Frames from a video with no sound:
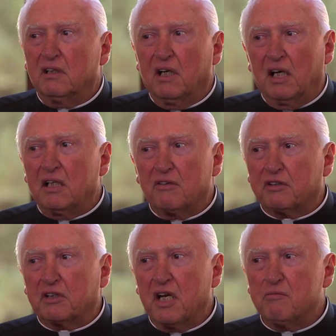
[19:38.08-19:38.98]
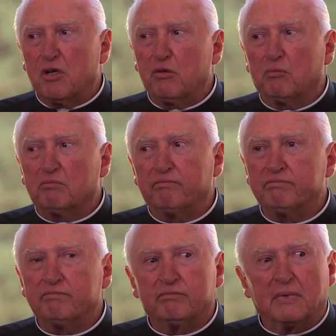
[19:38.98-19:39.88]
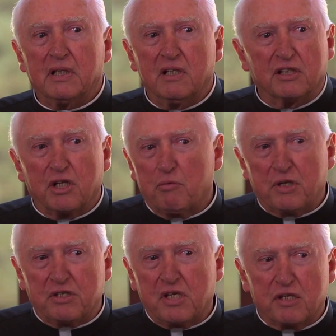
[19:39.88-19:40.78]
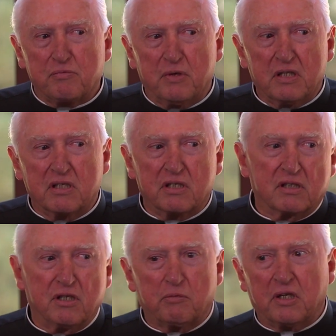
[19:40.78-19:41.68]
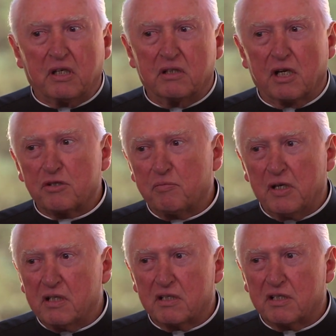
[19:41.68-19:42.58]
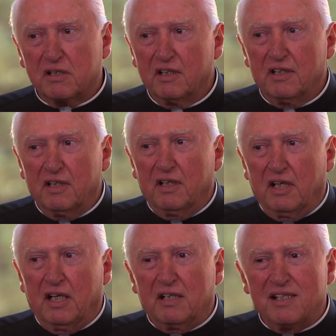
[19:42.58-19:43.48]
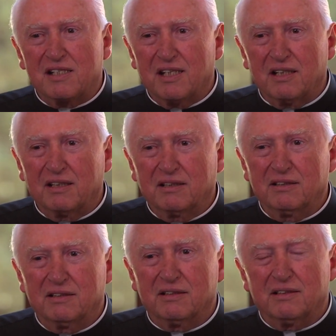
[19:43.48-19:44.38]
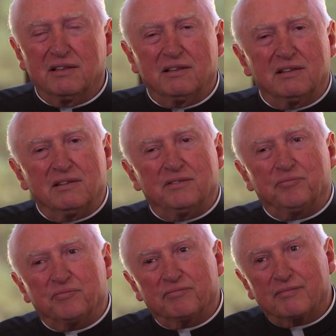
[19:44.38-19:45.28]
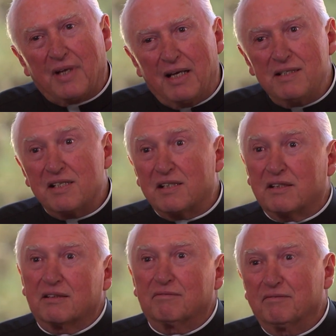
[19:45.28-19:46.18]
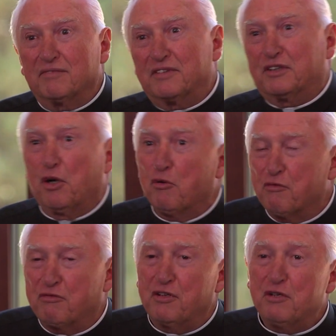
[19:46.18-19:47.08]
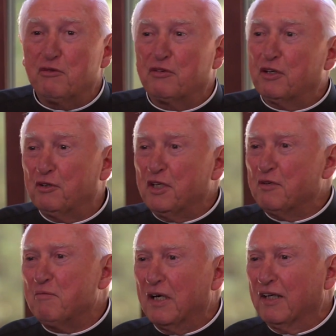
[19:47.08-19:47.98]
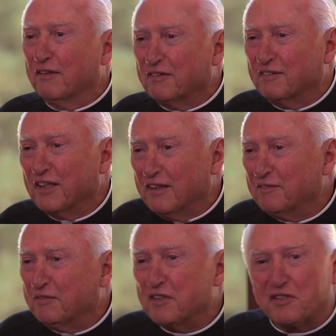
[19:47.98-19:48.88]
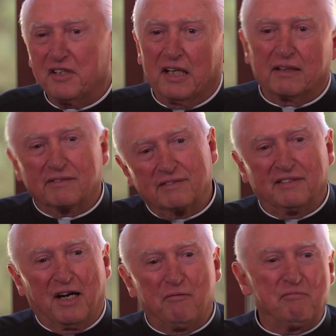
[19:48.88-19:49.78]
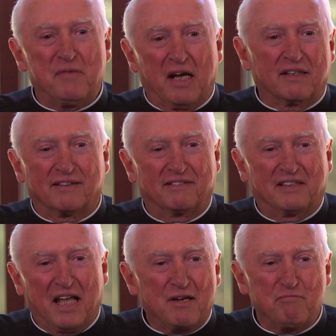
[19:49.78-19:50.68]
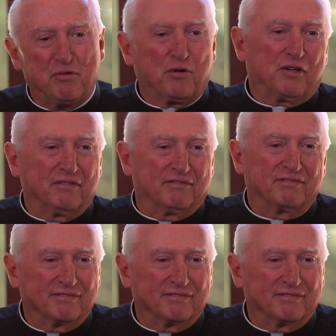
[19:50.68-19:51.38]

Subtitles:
I never came home. Nobody says much, nobody does much. And he said, I just don't feel very admired. It's like I'm not that important.